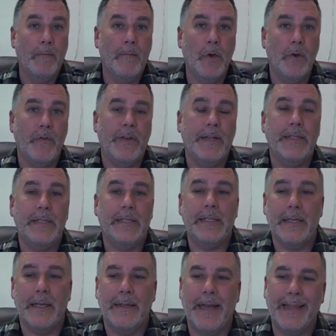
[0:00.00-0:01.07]
moving to
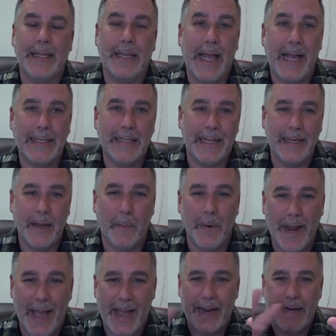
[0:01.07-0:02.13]
see not the last thing number
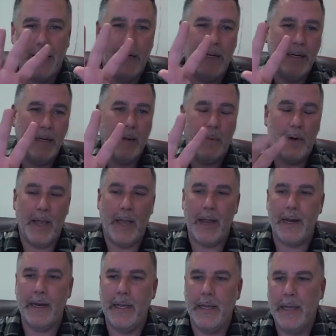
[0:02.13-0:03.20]
nine number
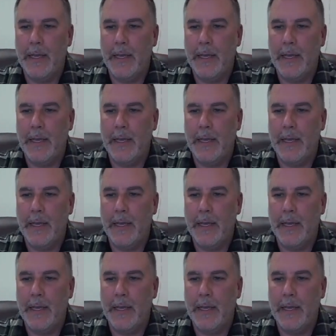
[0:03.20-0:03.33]
nine